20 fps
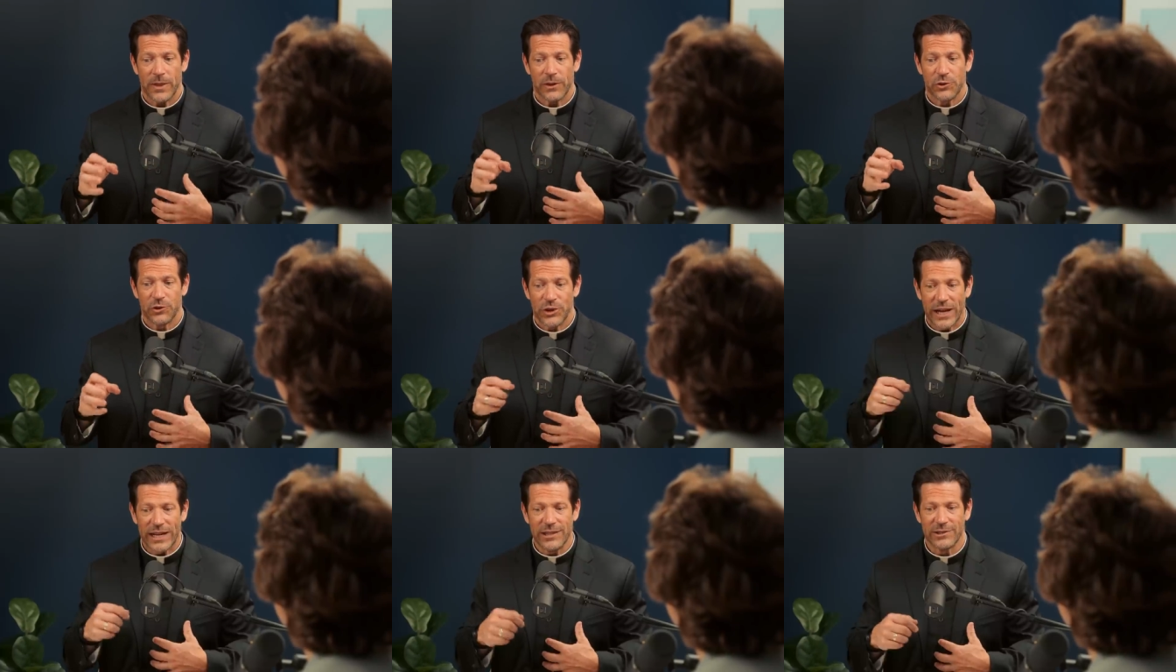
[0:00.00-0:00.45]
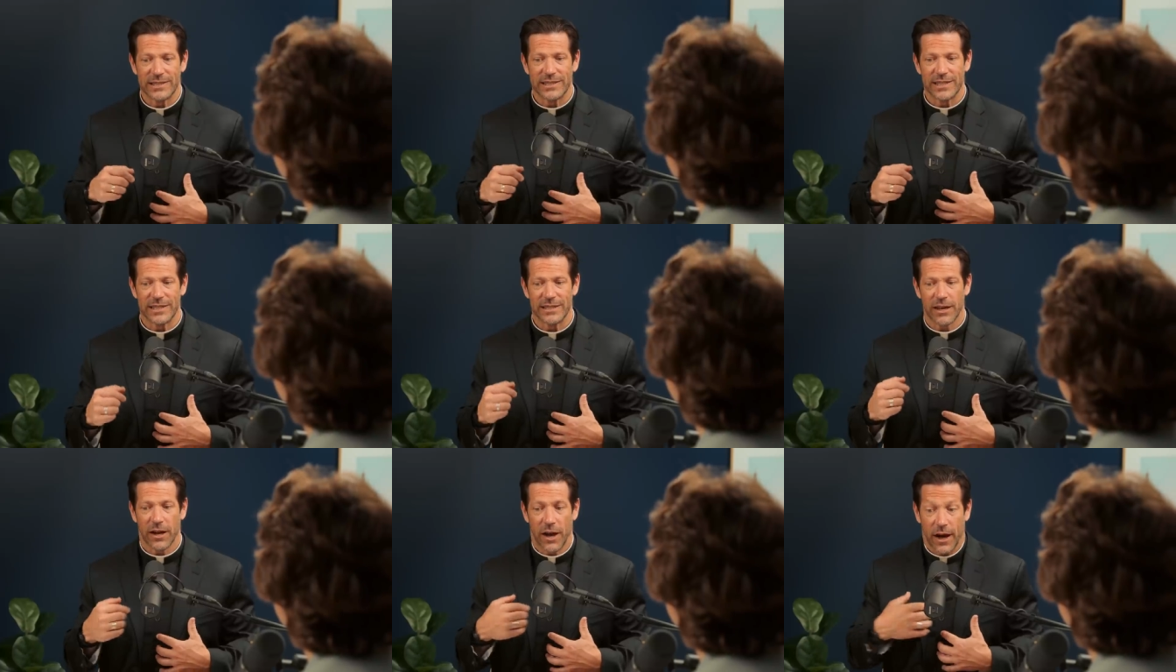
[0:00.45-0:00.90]
changes
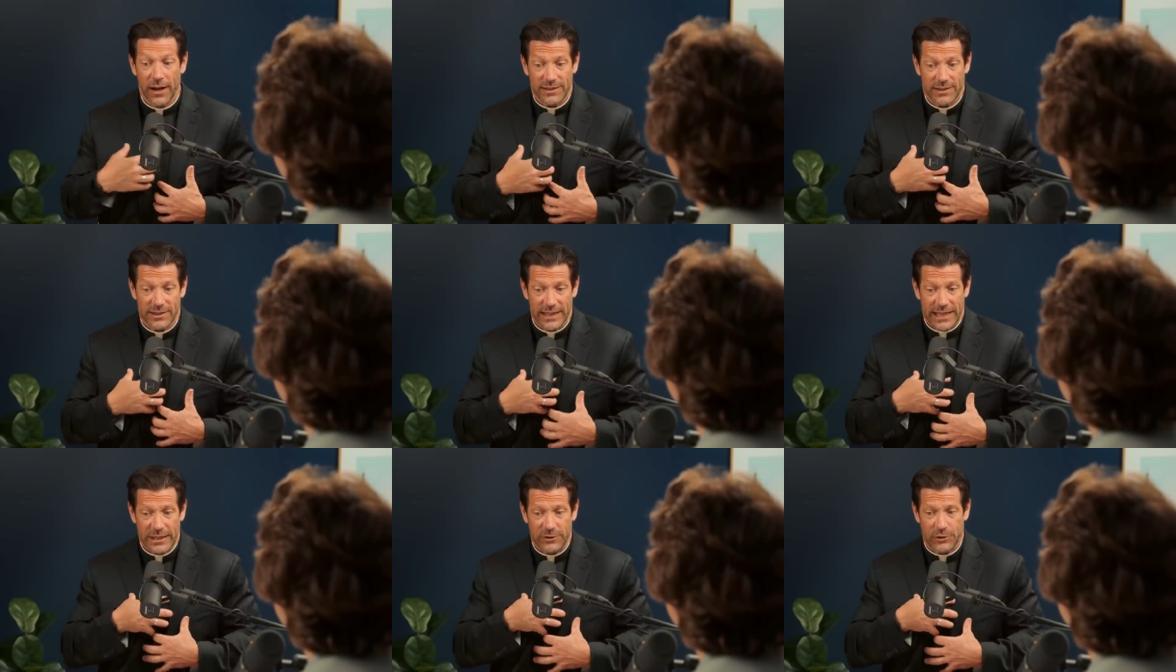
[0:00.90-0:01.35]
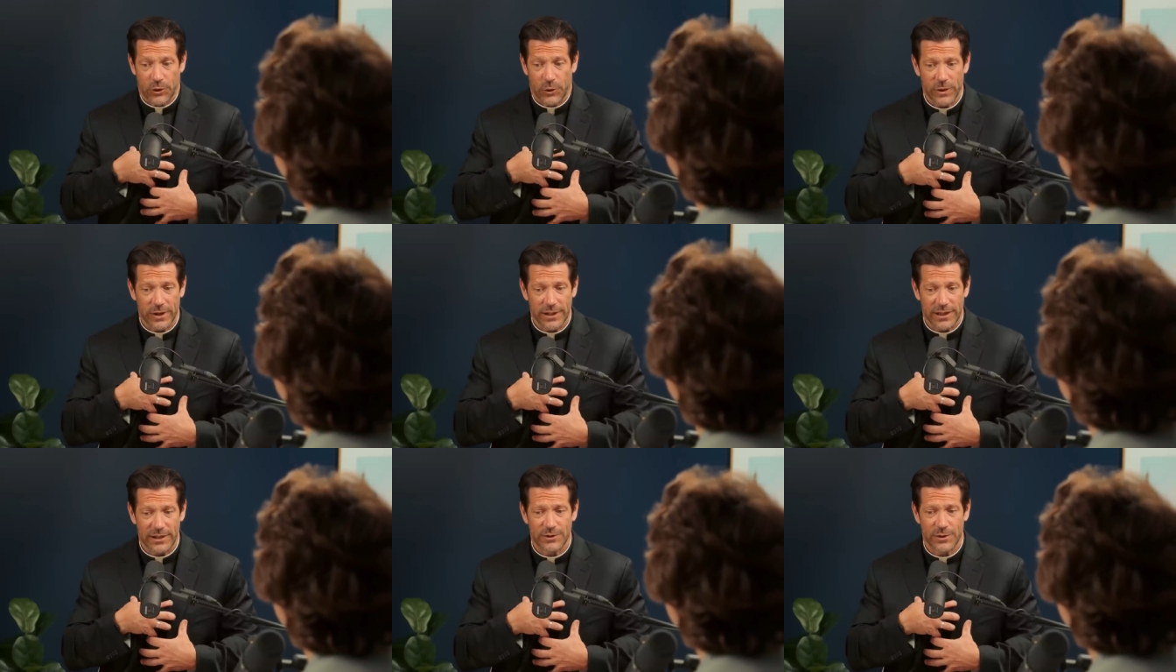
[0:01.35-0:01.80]
it us
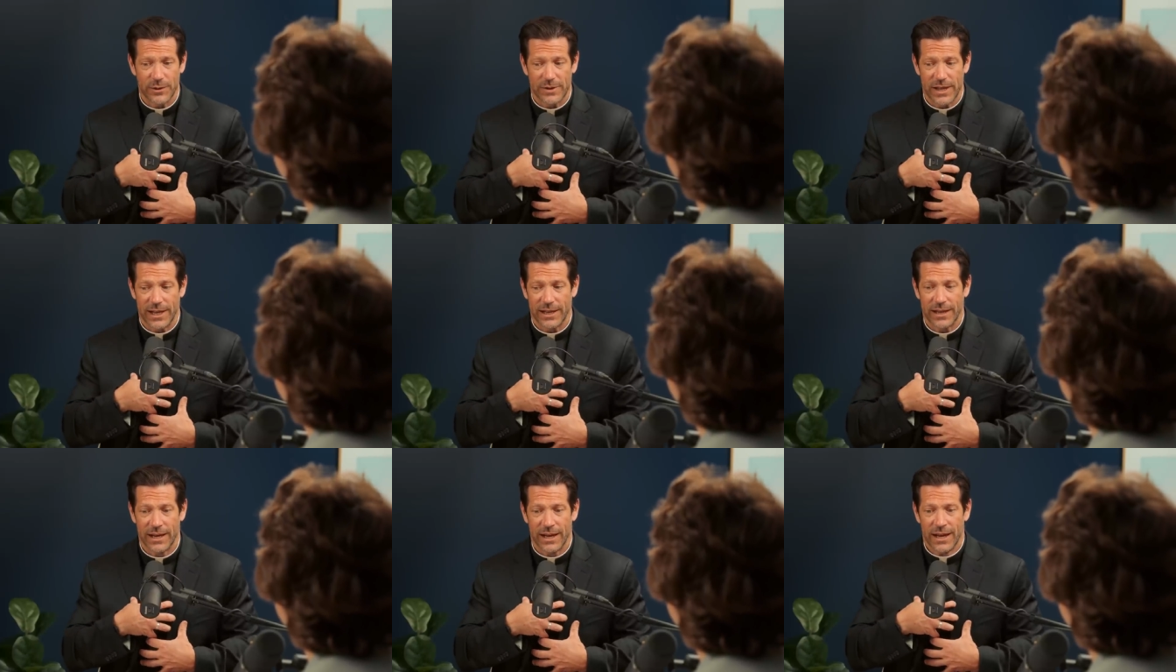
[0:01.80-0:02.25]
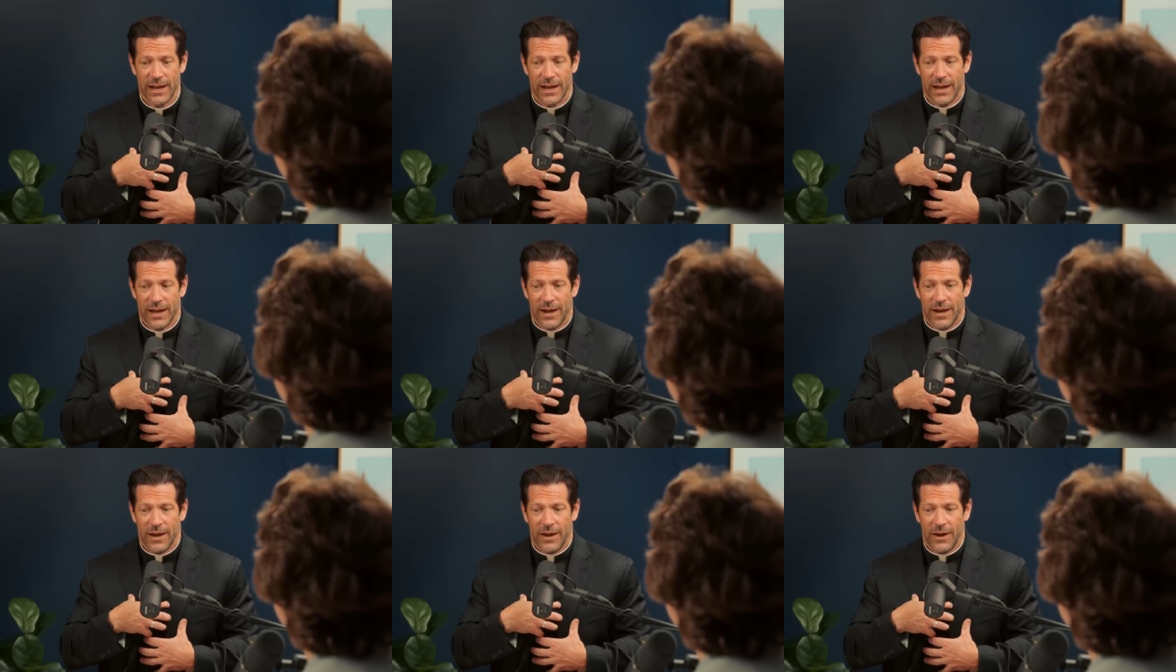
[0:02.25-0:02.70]
internally so that
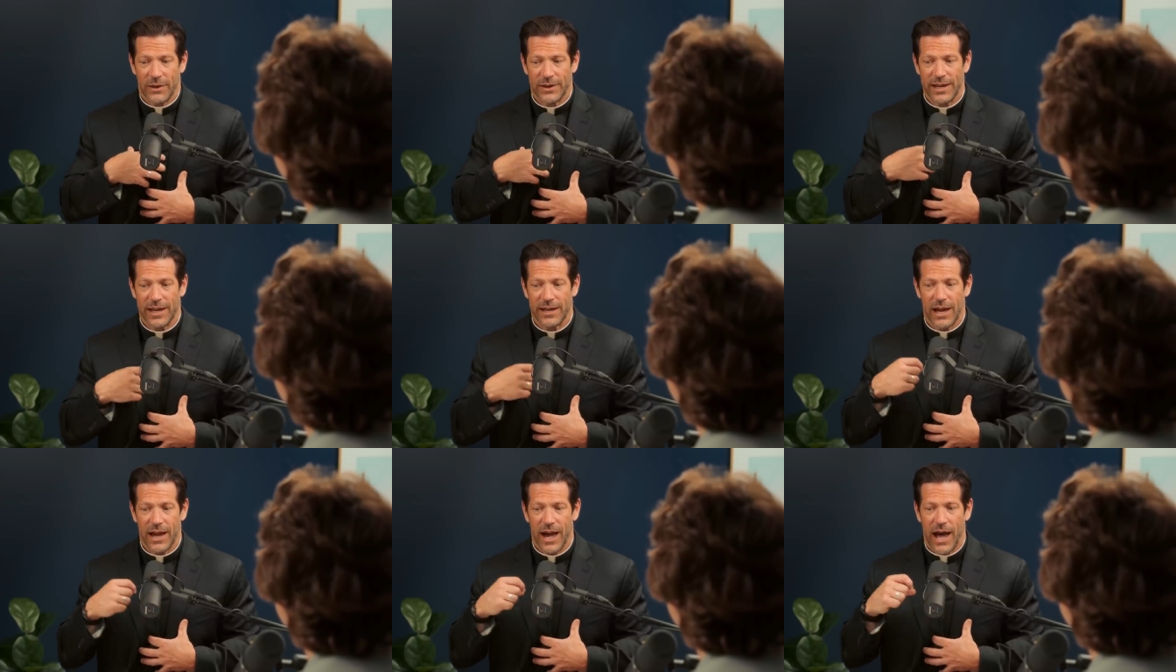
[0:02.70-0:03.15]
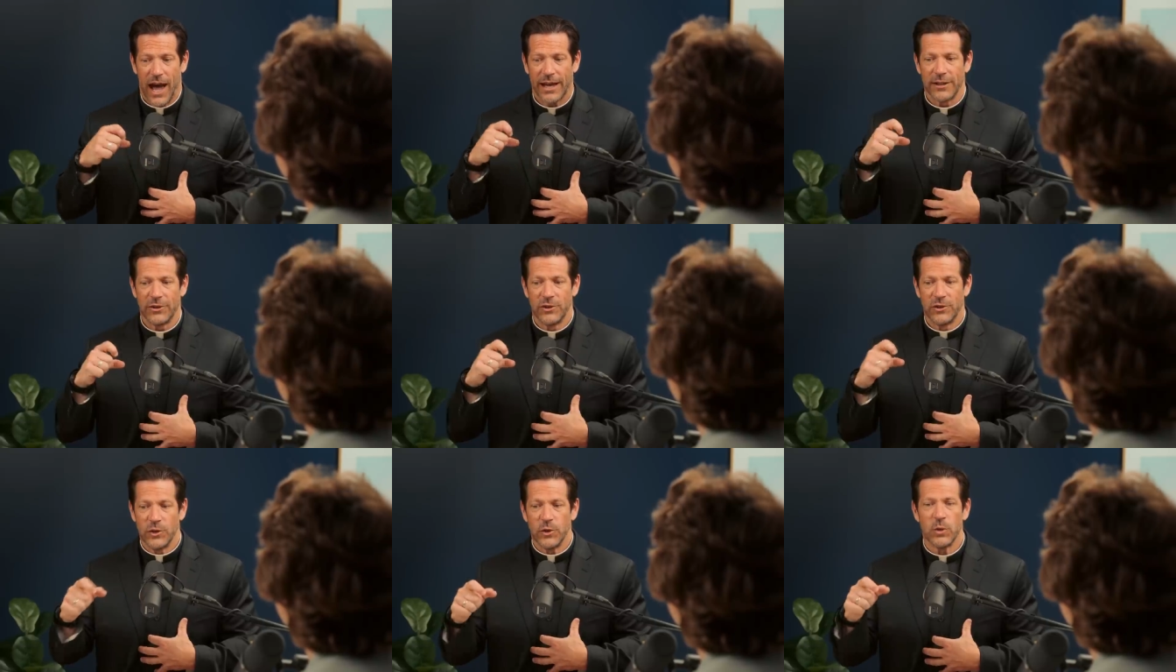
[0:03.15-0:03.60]
okay i
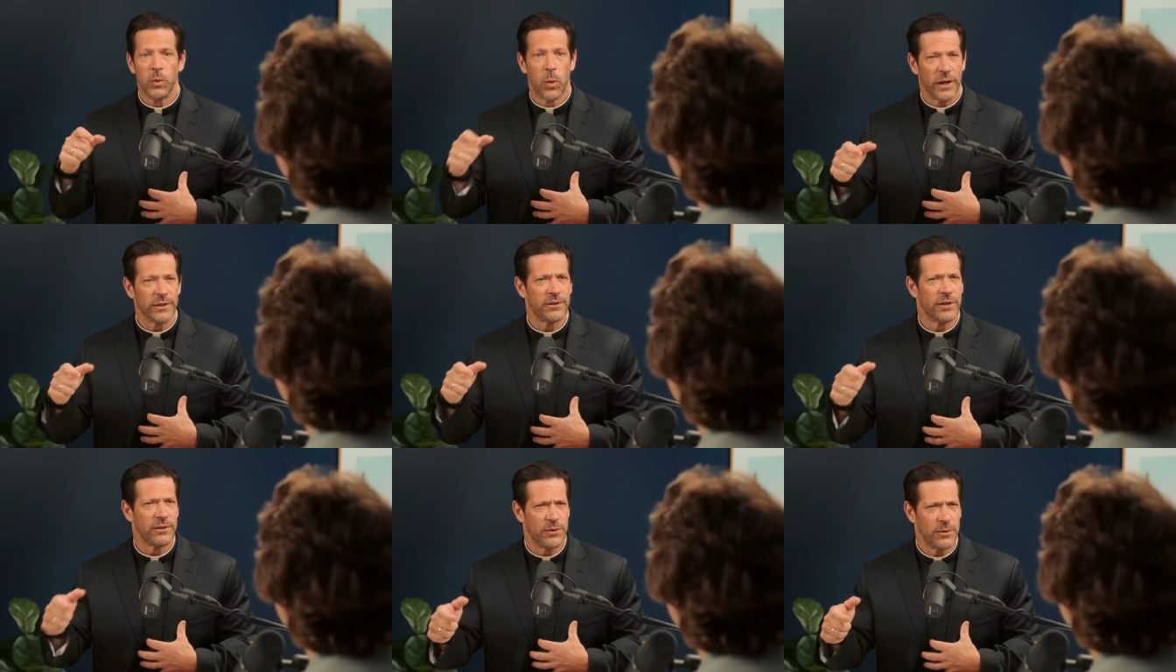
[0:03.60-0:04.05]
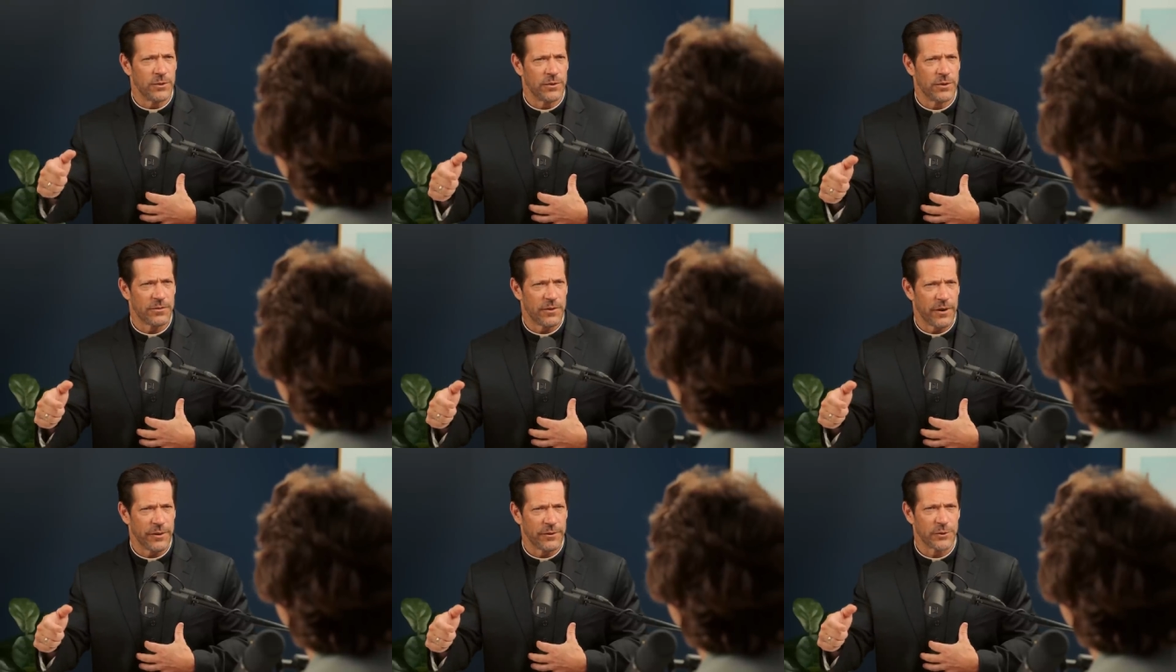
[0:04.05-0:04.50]
do want to do
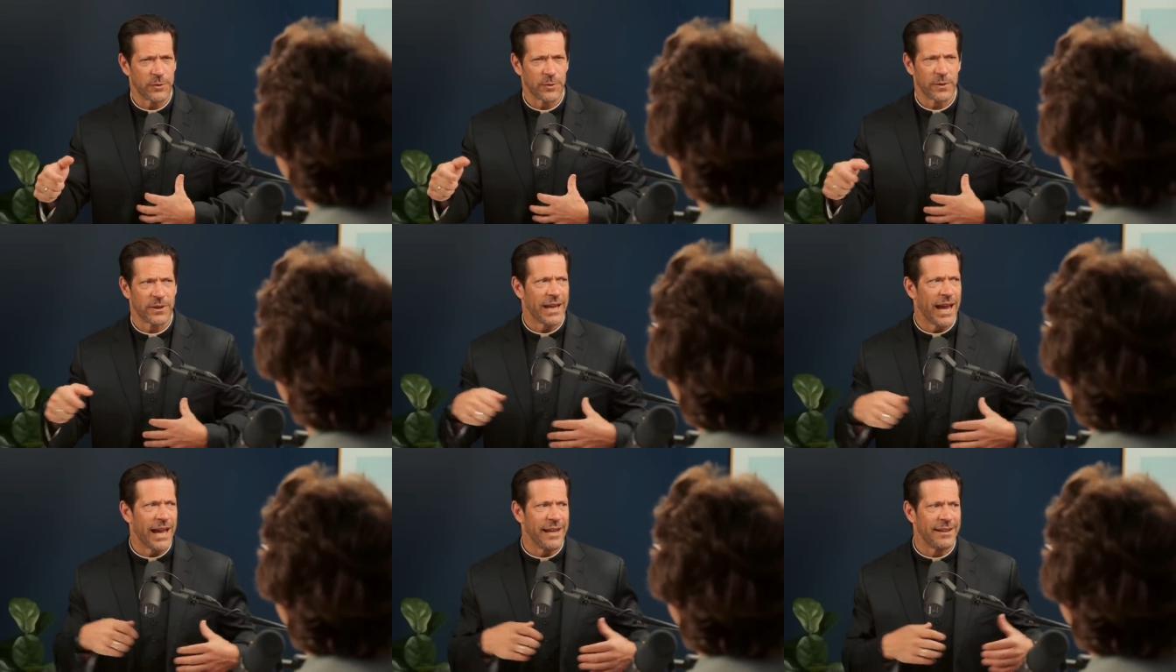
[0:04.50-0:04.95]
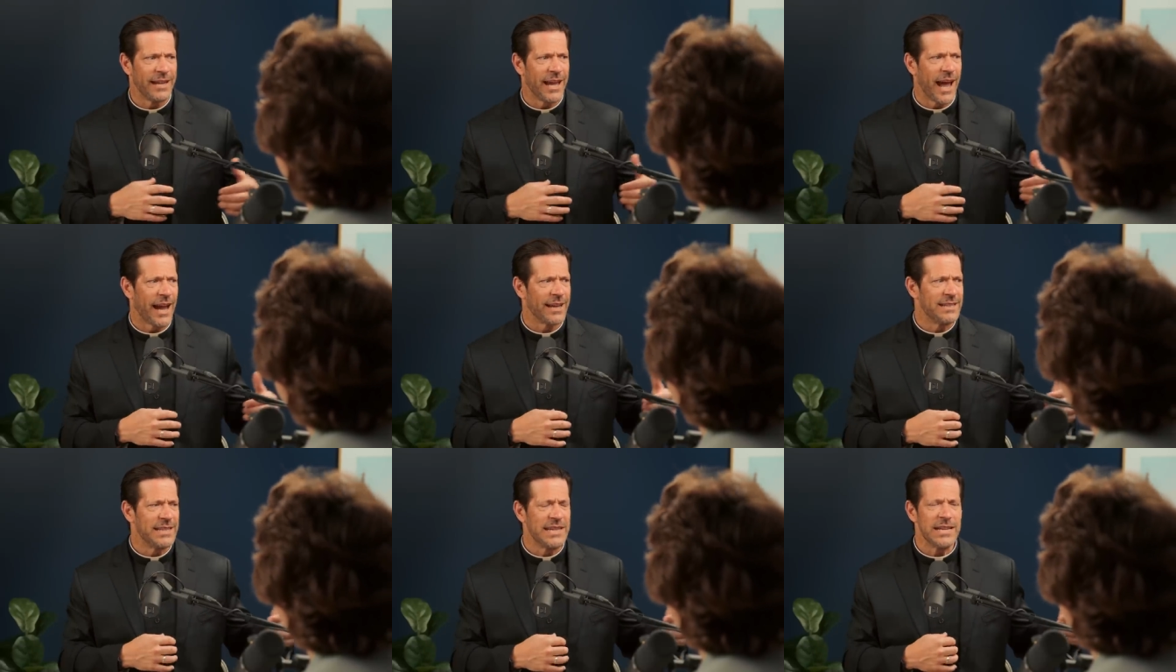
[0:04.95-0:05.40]
the father's will and the
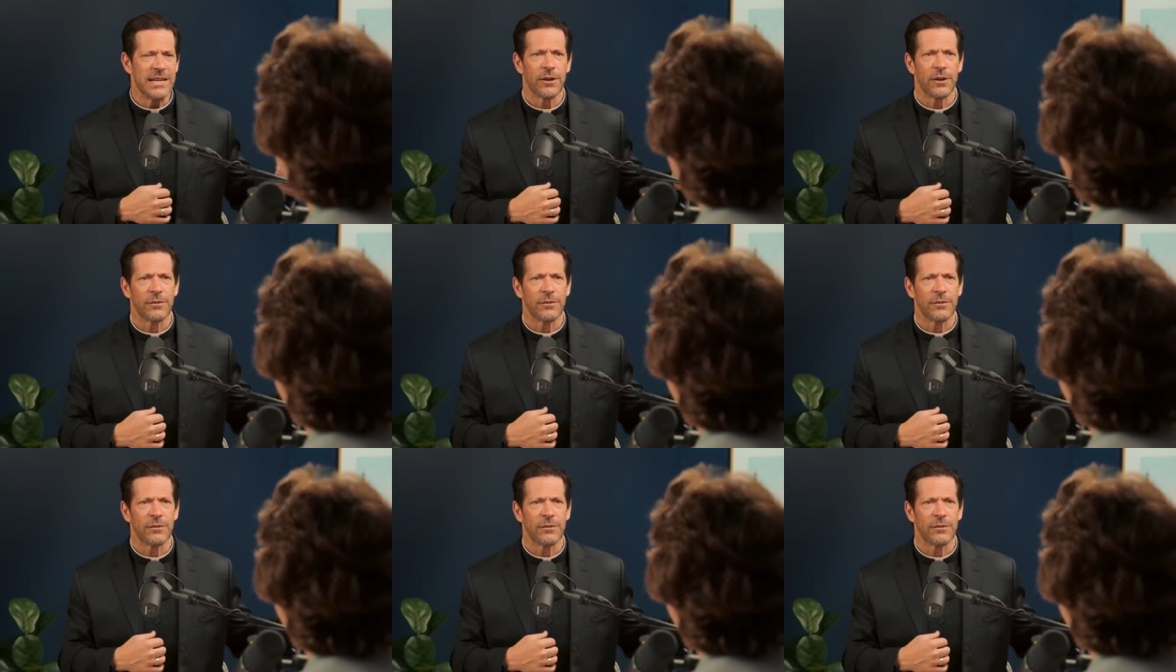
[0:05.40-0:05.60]
idea yeah.